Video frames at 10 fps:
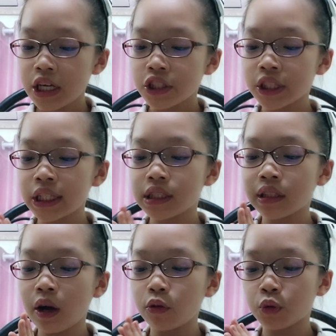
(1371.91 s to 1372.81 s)
She
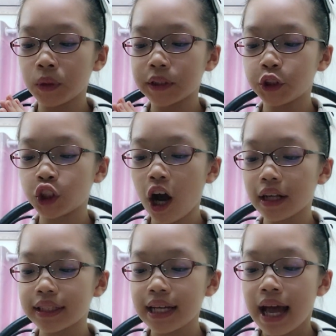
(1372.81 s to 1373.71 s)
slowed to a
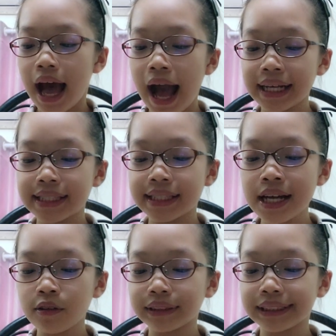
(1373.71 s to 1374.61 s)
trot, I
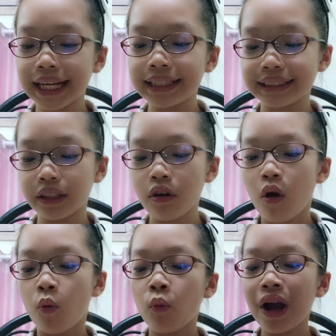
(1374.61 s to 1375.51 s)
still standing,
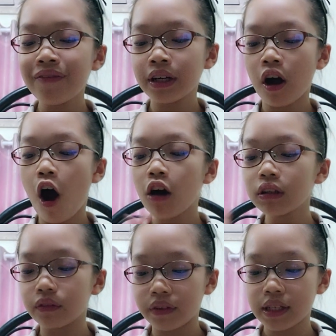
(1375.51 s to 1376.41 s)
waving at
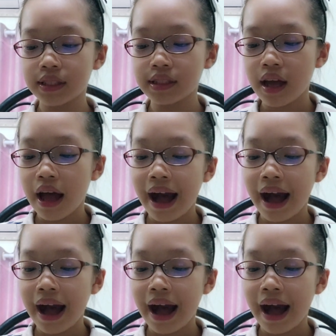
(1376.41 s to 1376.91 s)
all of us.